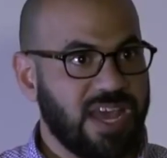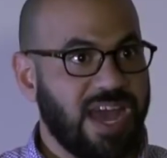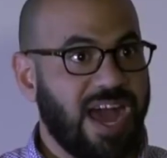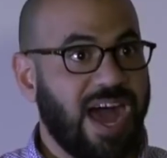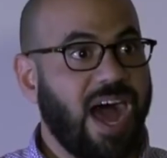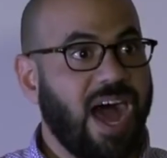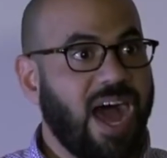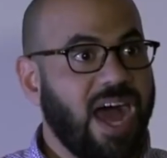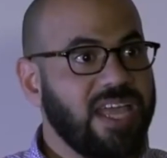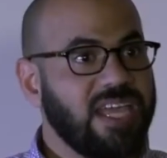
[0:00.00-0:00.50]

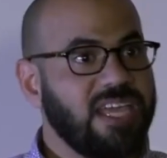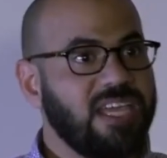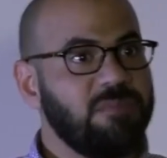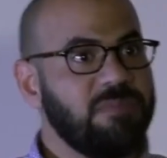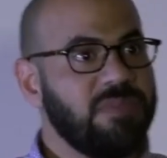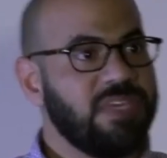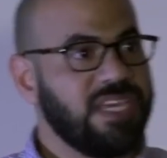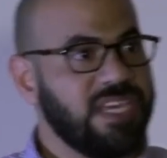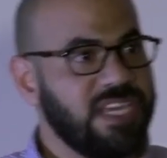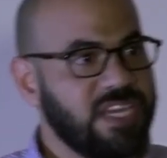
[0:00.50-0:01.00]
I am
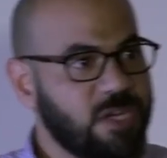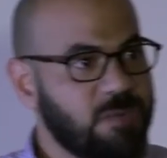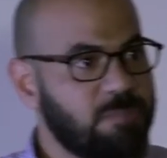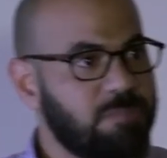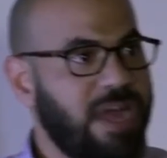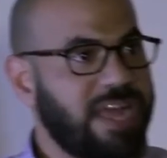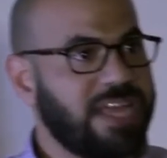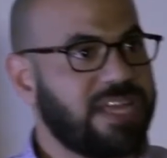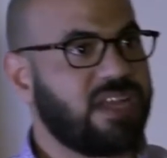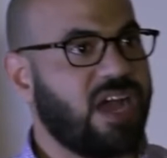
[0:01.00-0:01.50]
here by
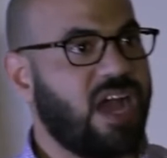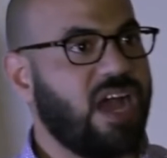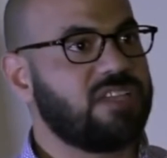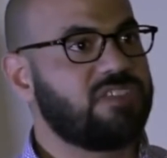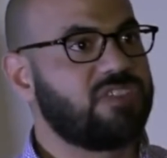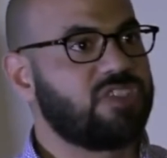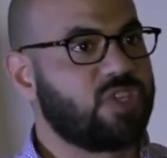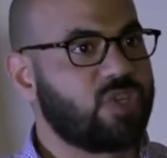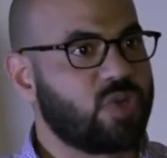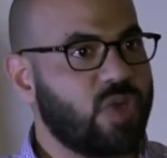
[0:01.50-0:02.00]
God's
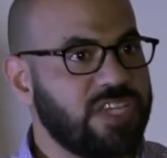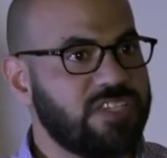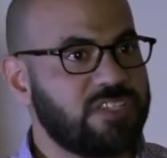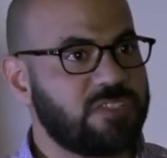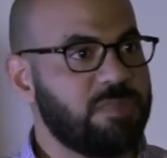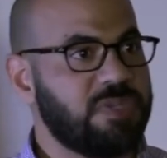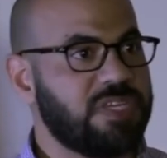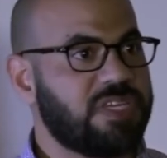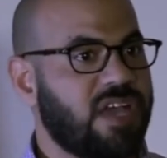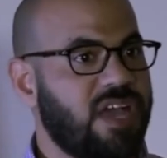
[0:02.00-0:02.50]
grace
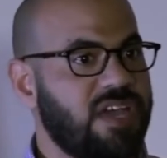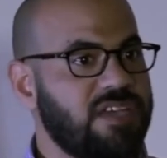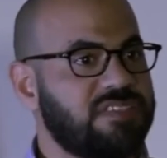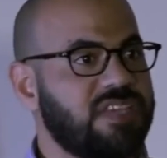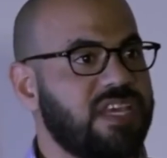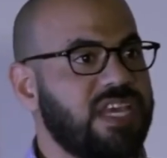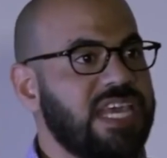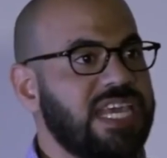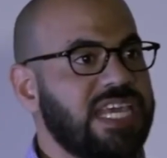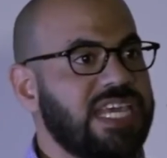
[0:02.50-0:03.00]
because
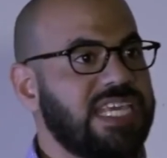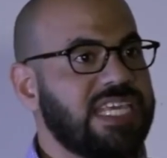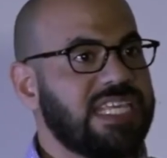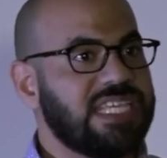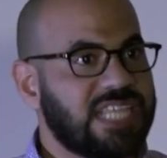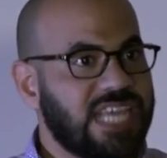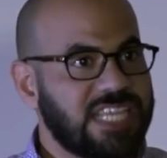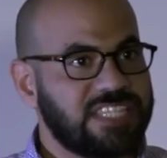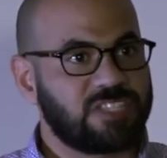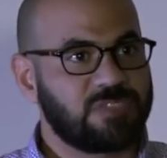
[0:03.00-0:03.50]
he
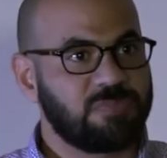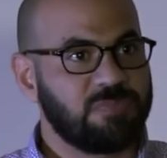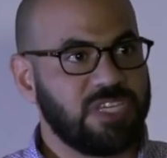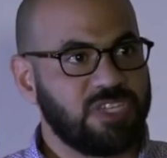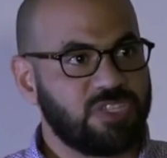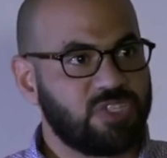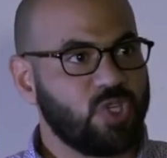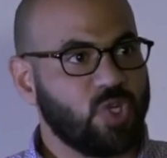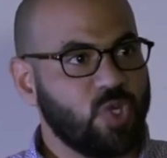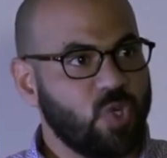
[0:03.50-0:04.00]
lets me
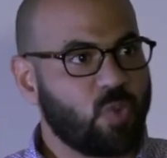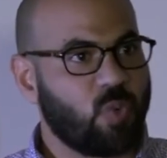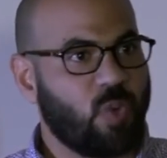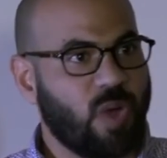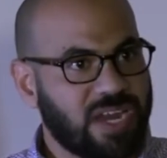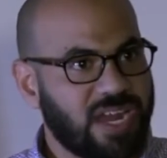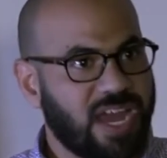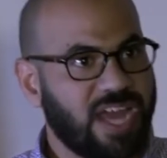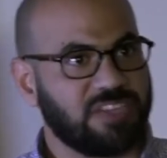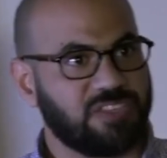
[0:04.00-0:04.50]
do what
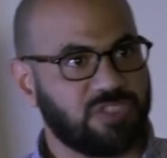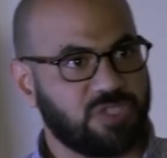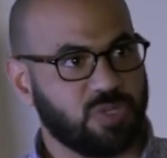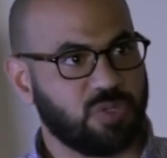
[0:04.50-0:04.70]
I do.